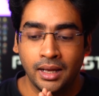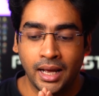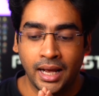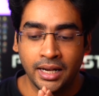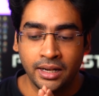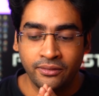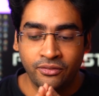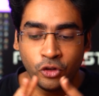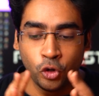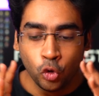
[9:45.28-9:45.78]

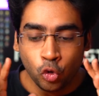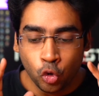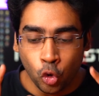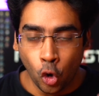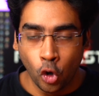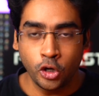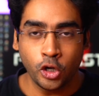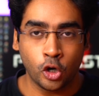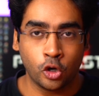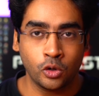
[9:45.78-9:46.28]
and if you
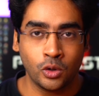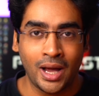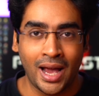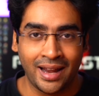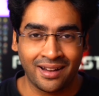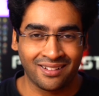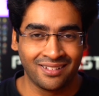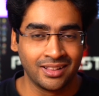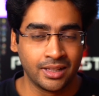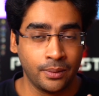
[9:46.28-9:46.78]
know you're going to
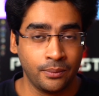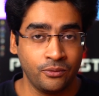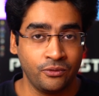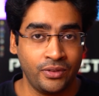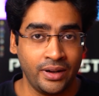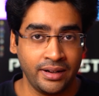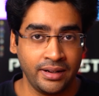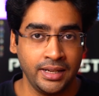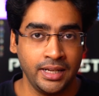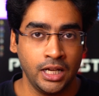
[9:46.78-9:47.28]
handle them
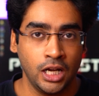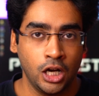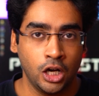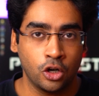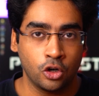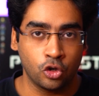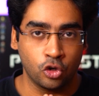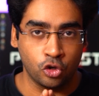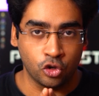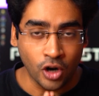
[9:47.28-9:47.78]
very
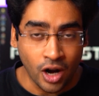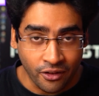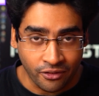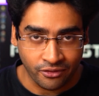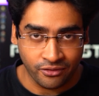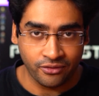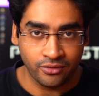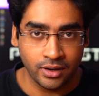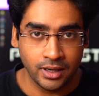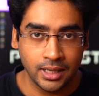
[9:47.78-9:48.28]

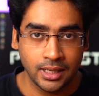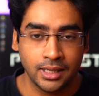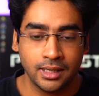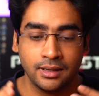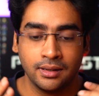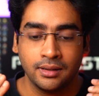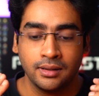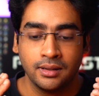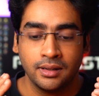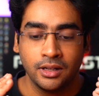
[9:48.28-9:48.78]
rough,
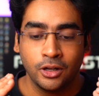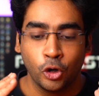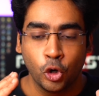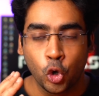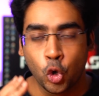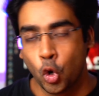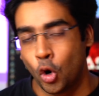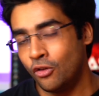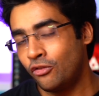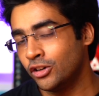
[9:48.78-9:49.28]

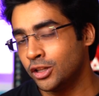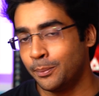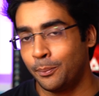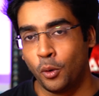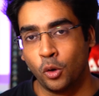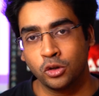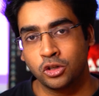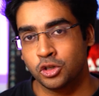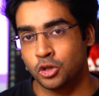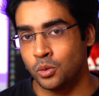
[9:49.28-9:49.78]
go for the
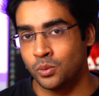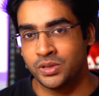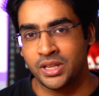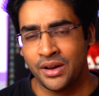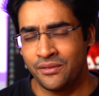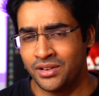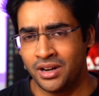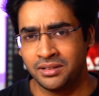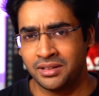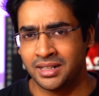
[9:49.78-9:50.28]
boAt Stone
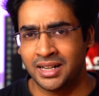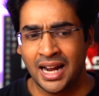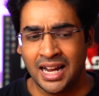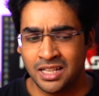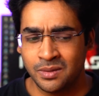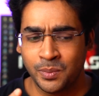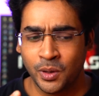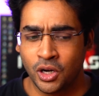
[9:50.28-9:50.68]
700, guys,